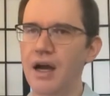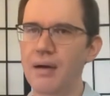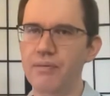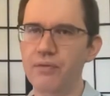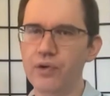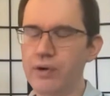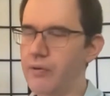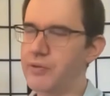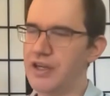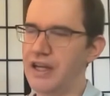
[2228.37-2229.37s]
We're
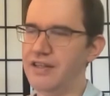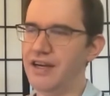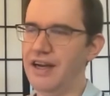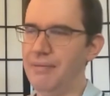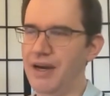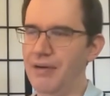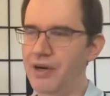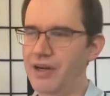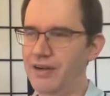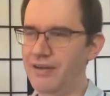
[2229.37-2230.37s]
almost out of time, but I
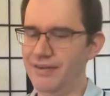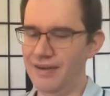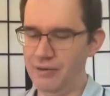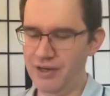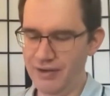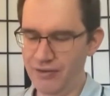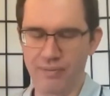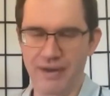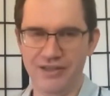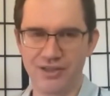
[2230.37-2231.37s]
want to give you
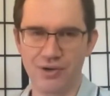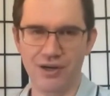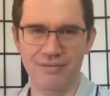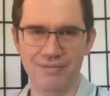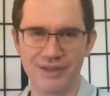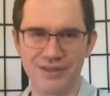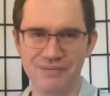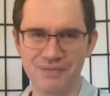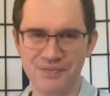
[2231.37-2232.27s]
a magic wand, Bill,